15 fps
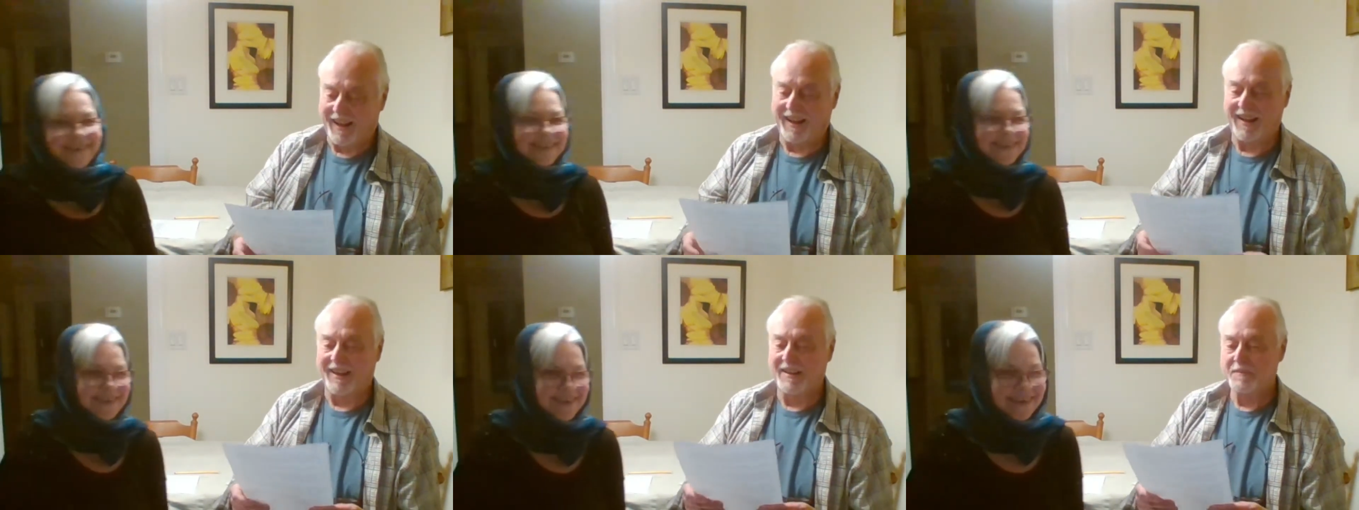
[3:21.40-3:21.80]

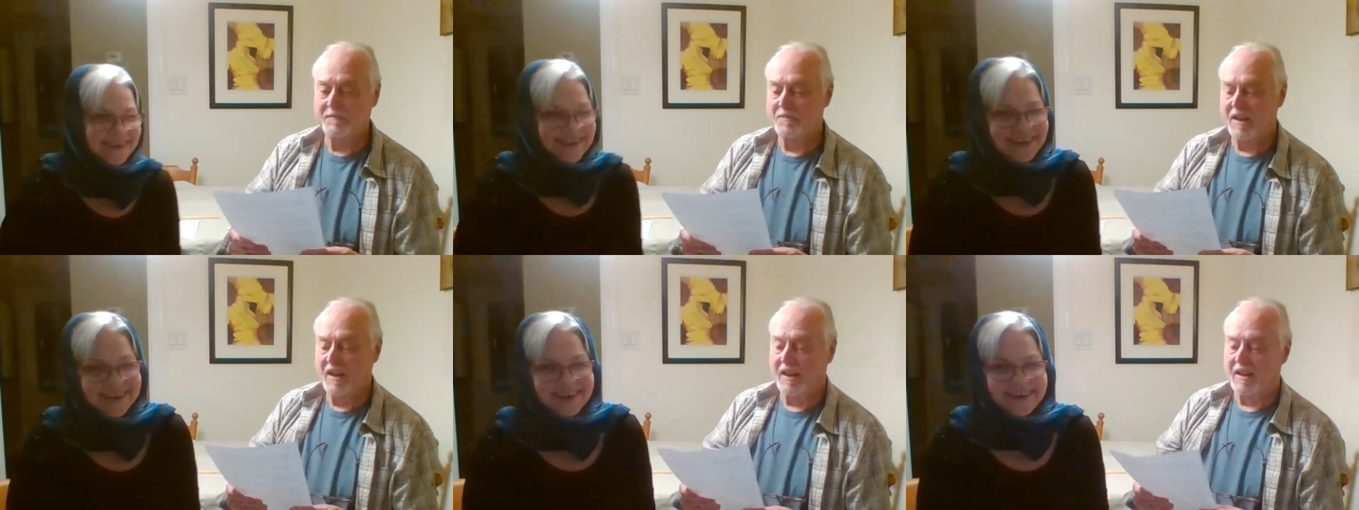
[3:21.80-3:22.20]
Speaker 1: uh,
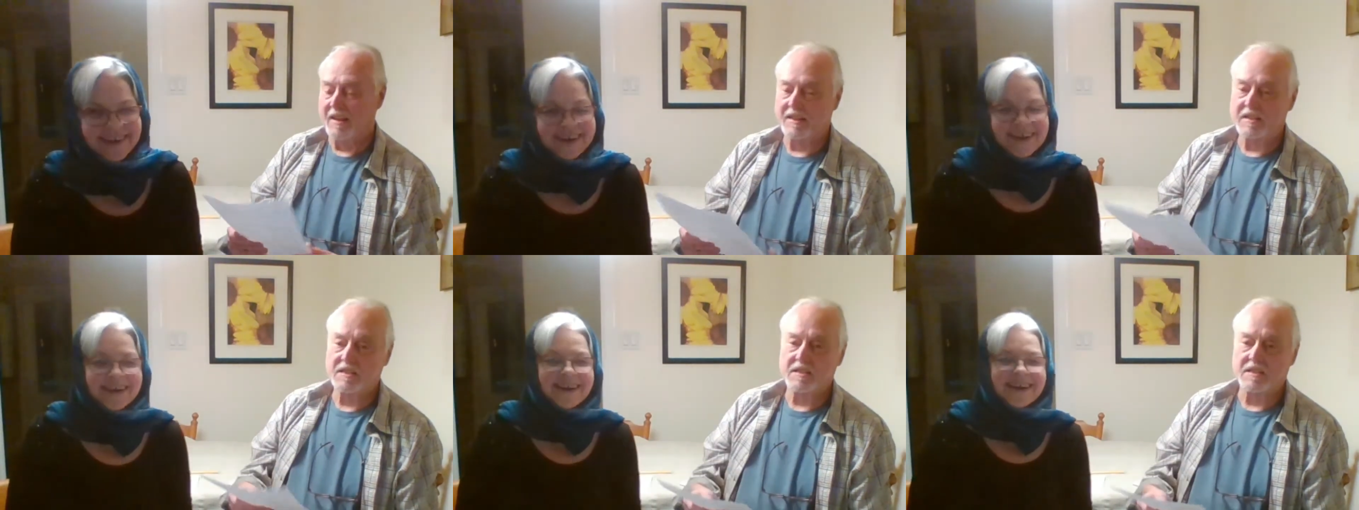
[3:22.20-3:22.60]

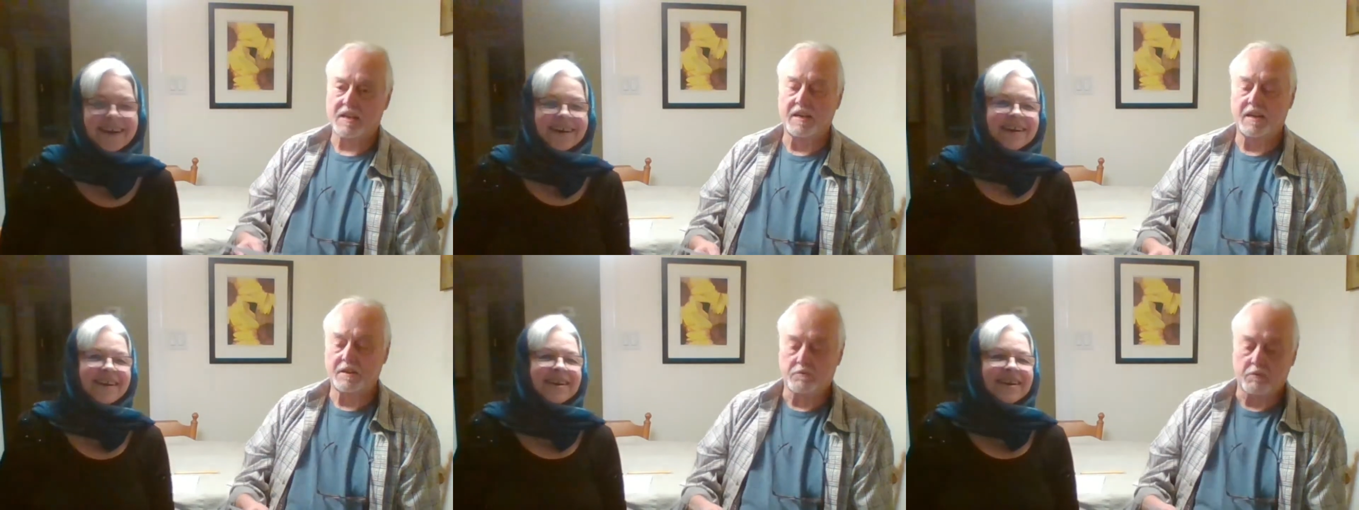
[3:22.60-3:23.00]
this is
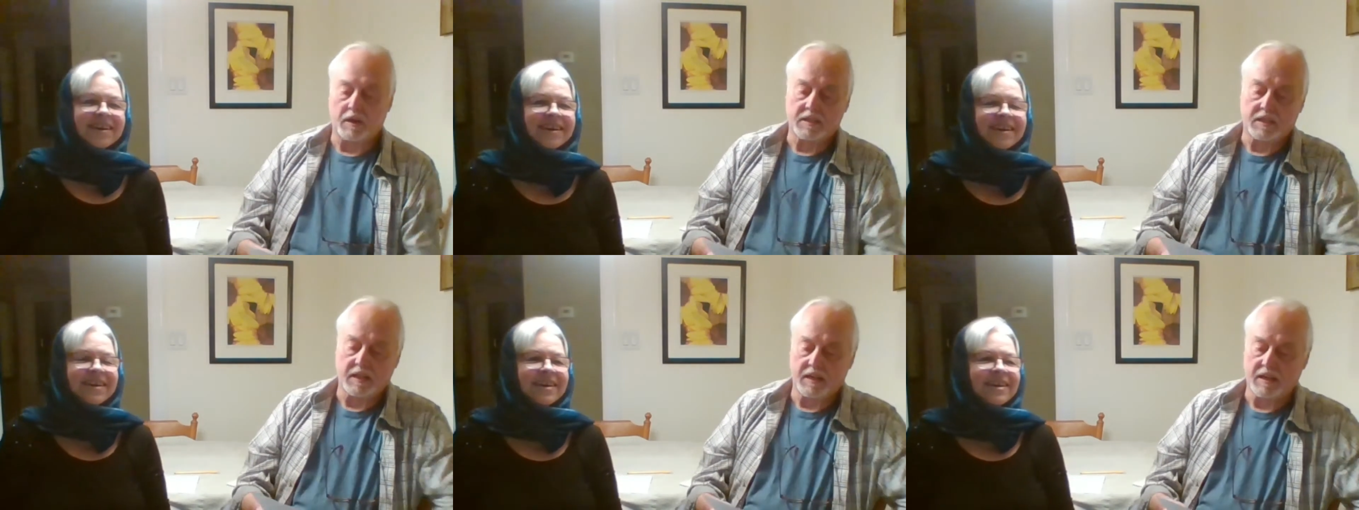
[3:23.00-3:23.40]
an
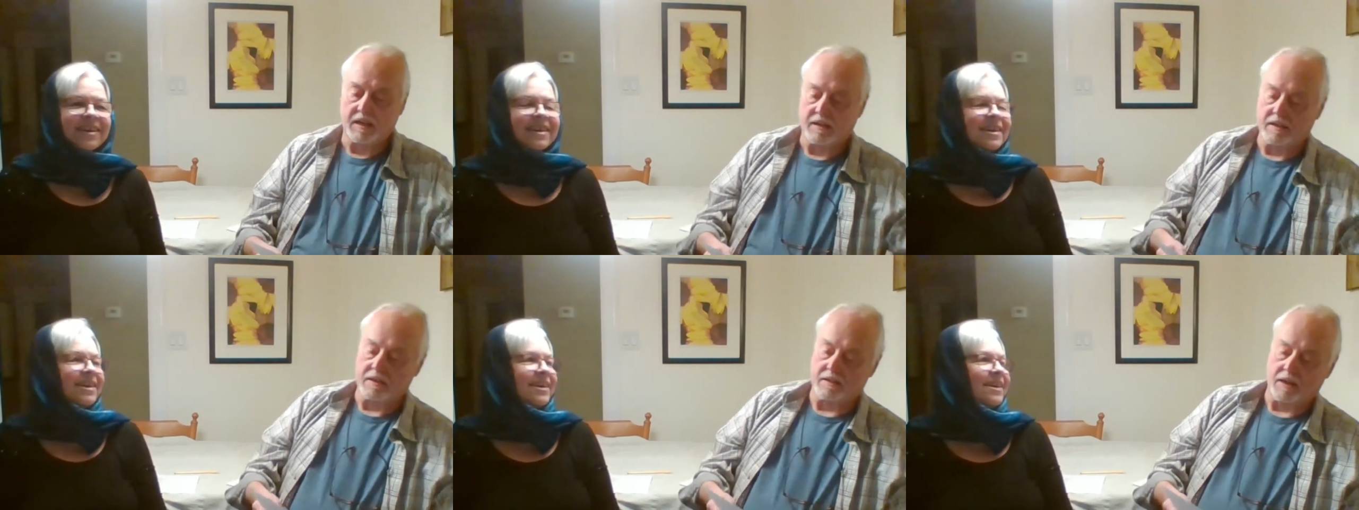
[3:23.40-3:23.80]

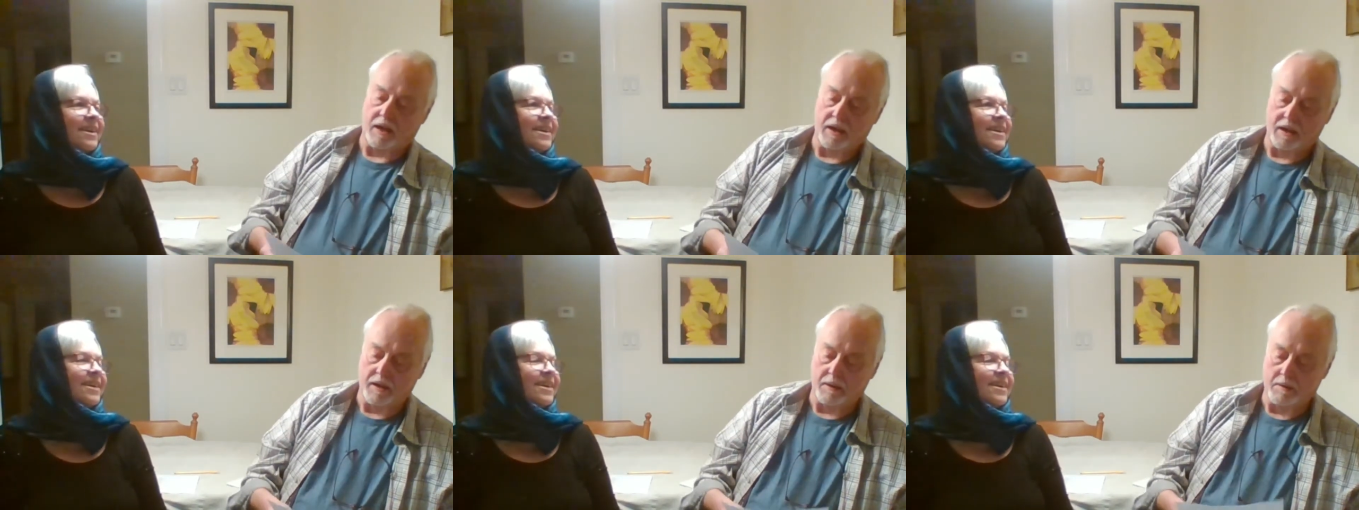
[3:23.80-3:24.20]
interesting
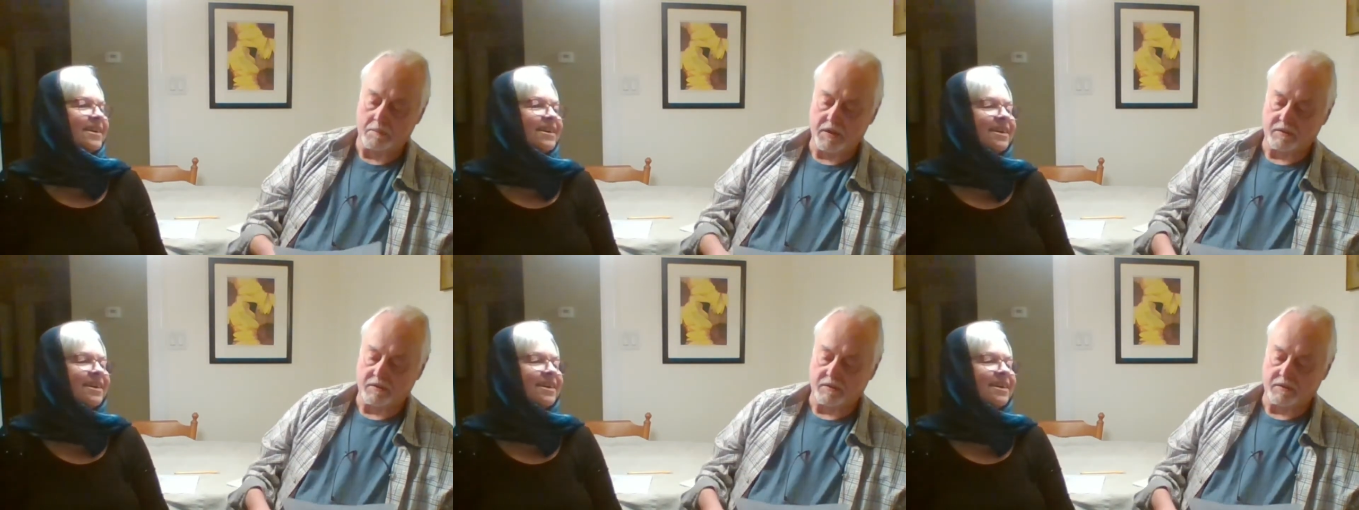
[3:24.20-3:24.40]
uh,